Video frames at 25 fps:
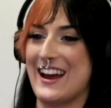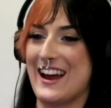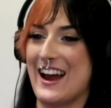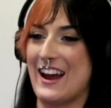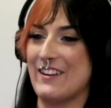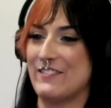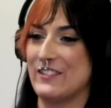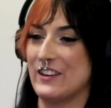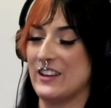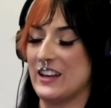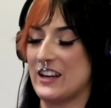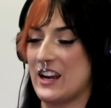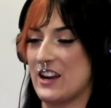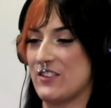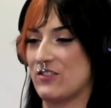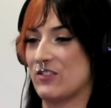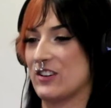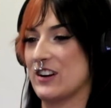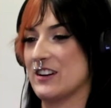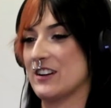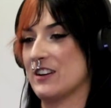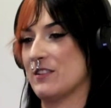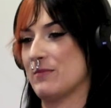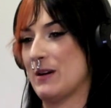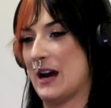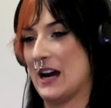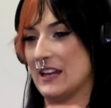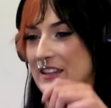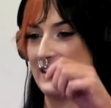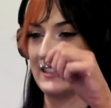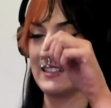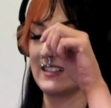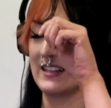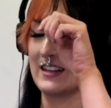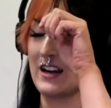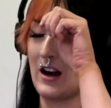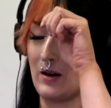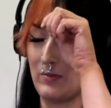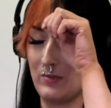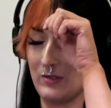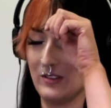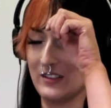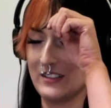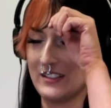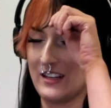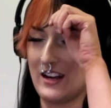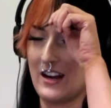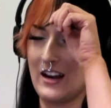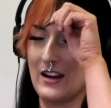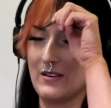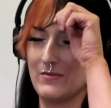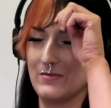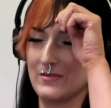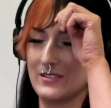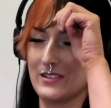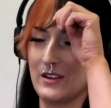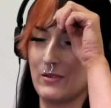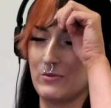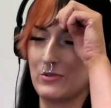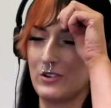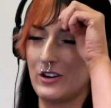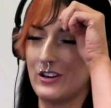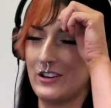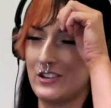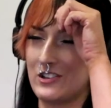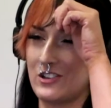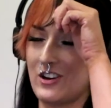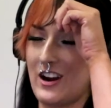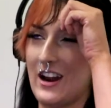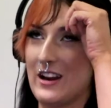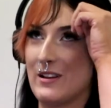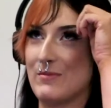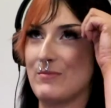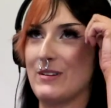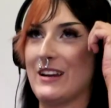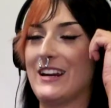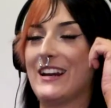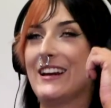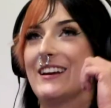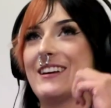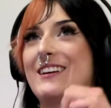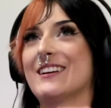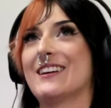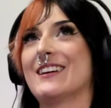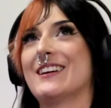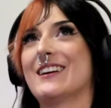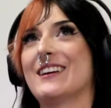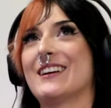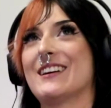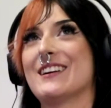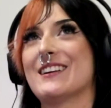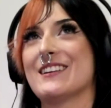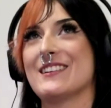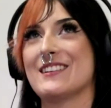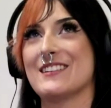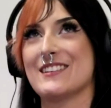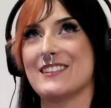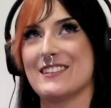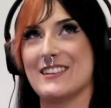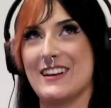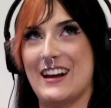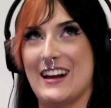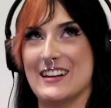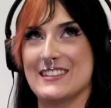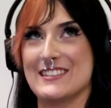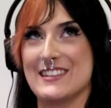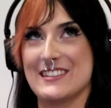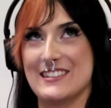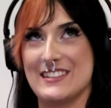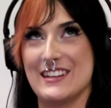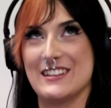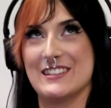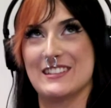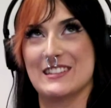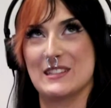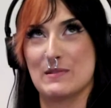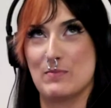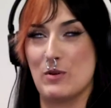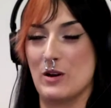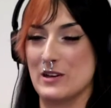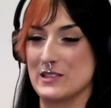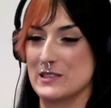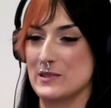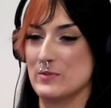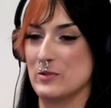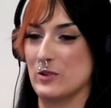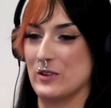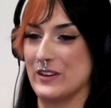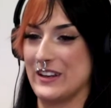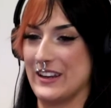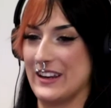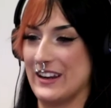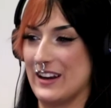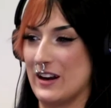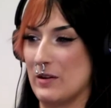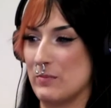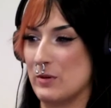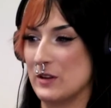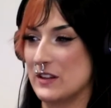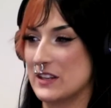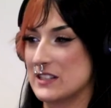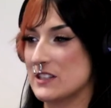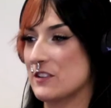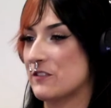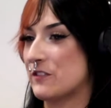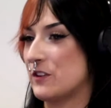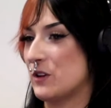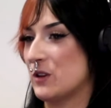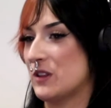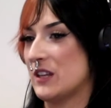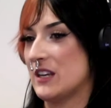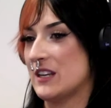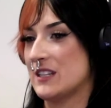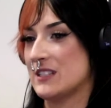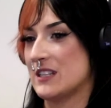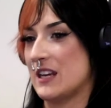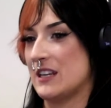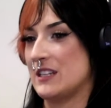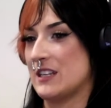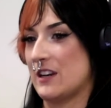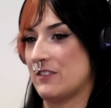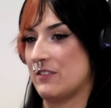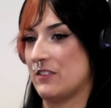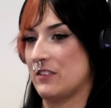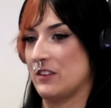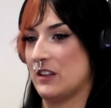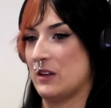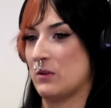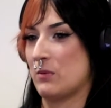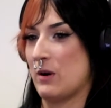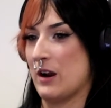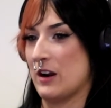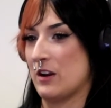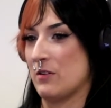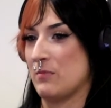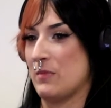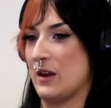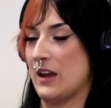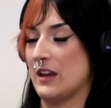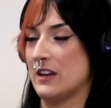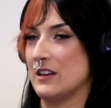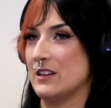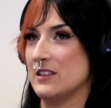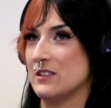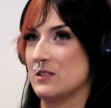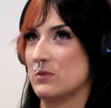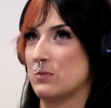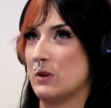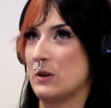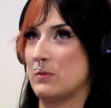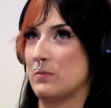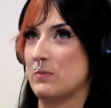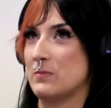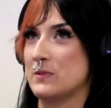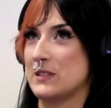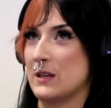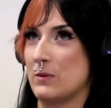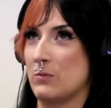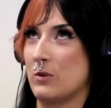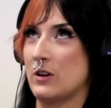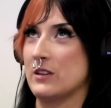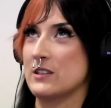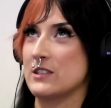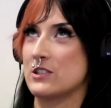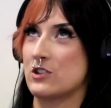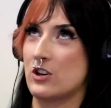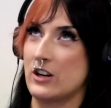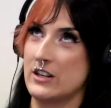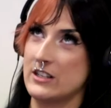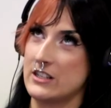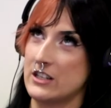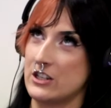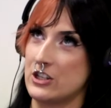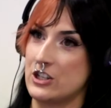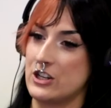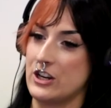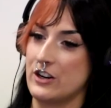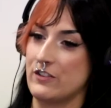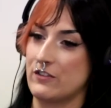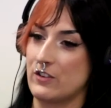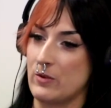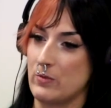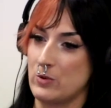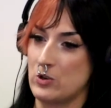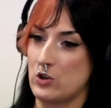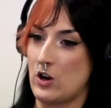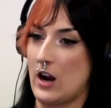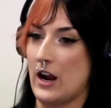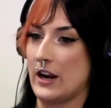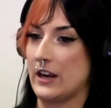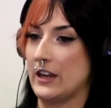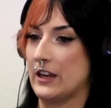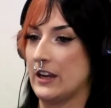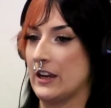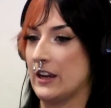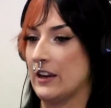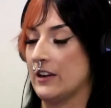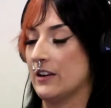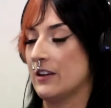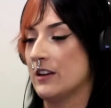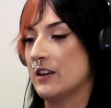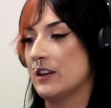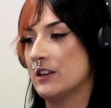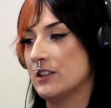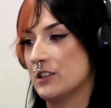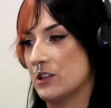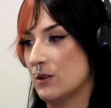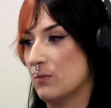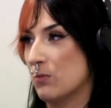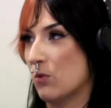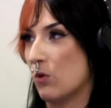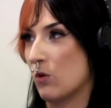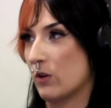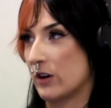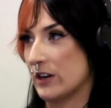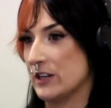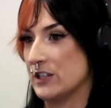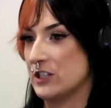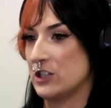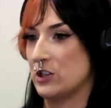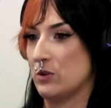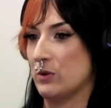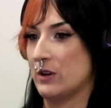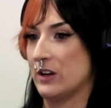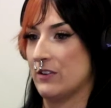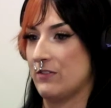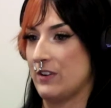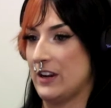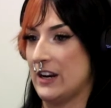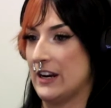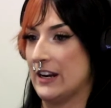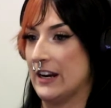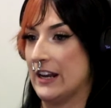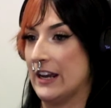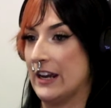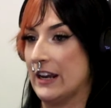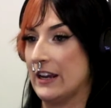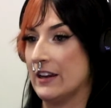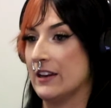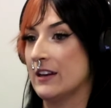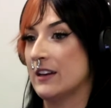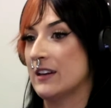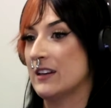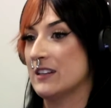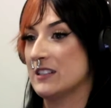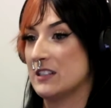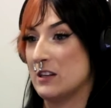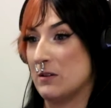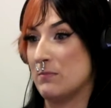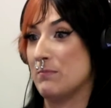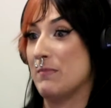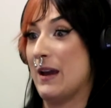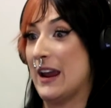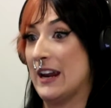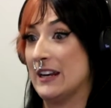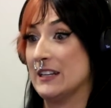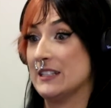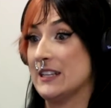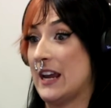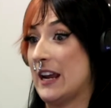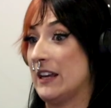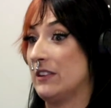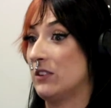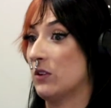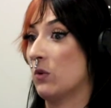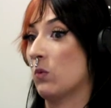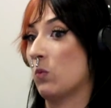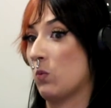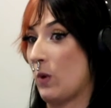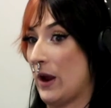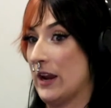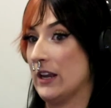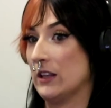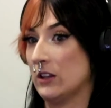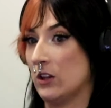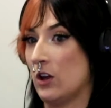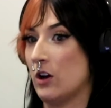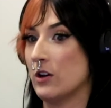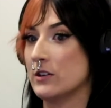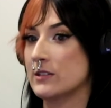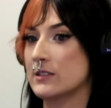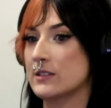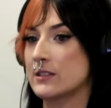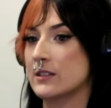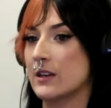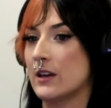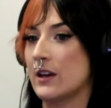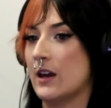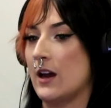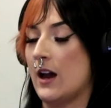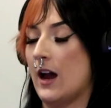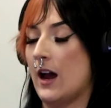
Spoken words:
Yeah, I feel like I've written about this a couple of times, so I'm going to try to be as succinct as possible here. But there's a few things I definitely recommend when someone's transitioning from tracking to more intuitive eating to maintain the weight loss.